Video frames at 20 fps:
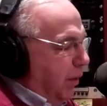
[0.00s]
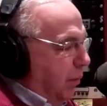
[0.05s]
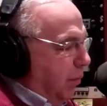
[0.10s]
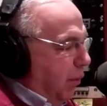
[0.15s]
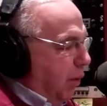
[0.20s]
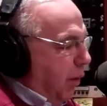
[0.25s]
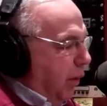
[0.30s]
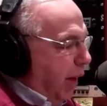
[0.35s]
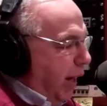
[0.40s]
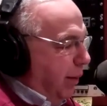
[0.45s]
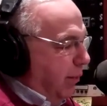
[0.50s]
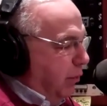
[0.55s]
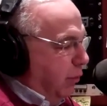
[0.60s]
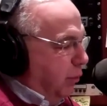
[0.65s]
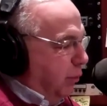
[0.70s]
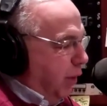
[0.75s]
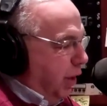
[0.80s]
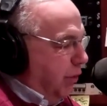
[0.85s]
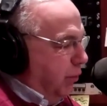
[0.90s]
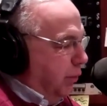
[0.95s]
on the program
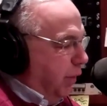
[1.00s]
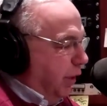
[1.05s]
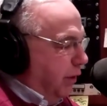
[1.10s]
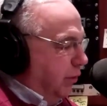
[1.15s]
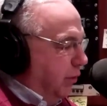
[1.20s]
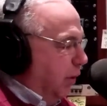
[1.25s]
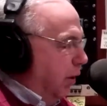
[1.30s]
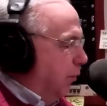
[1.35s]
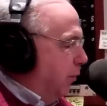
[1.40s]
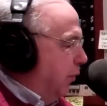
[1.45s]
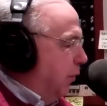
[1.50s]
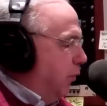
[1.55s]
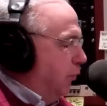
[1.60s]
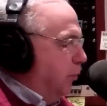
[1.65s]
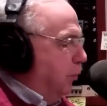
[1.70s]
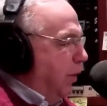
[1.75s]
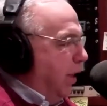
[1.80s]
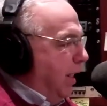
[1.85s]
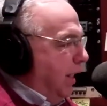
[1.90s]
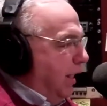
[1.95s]
this morning as we get to our
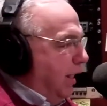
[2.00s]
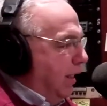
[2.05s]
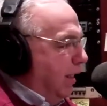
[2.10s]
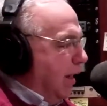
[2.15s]
first break.